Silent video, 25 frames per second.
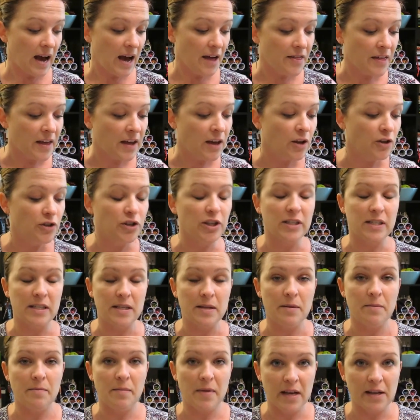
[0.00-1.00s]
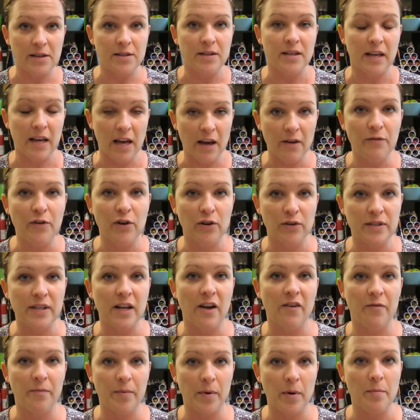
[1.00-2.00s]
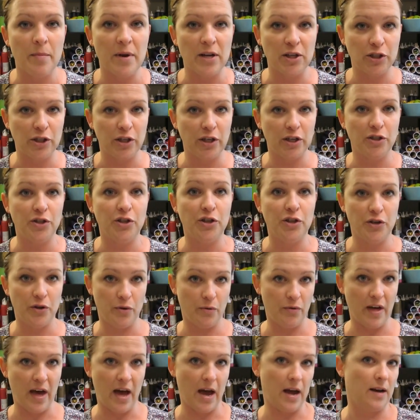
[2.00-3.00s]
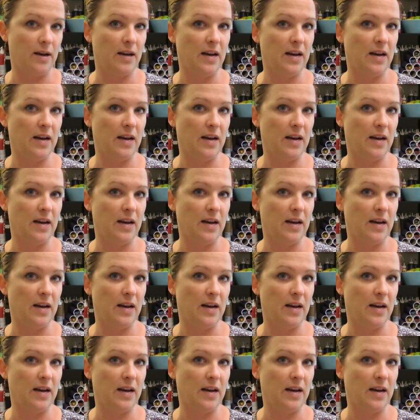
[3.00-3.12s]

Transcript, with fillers: I think you just need to give yourself permission to do that.